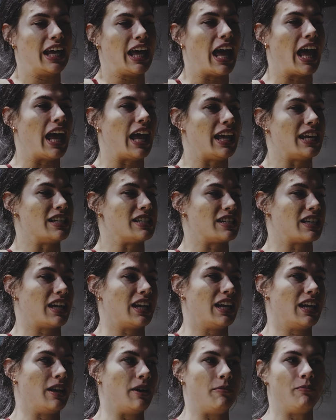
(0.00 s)
And
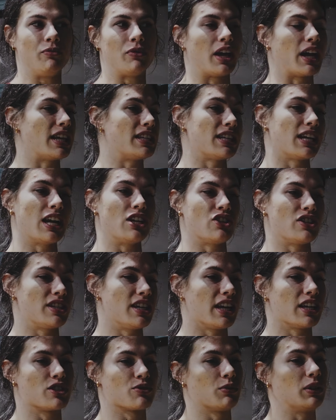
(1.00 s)
like I said, I just
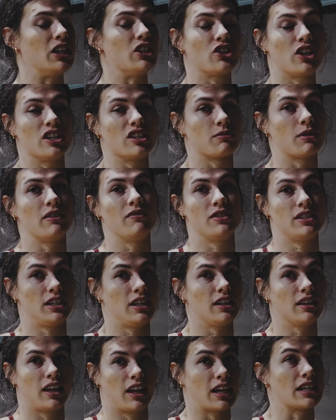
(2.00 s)
think it's really changed my
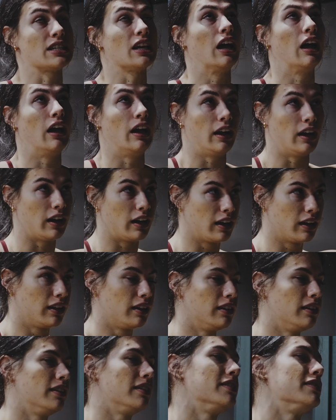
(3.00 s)
physique like a ton.
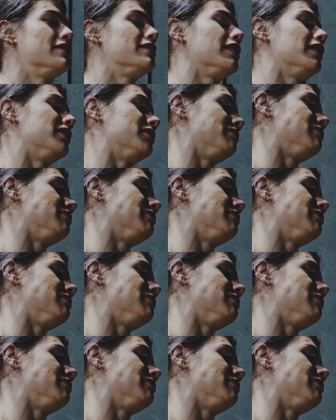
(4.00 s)
So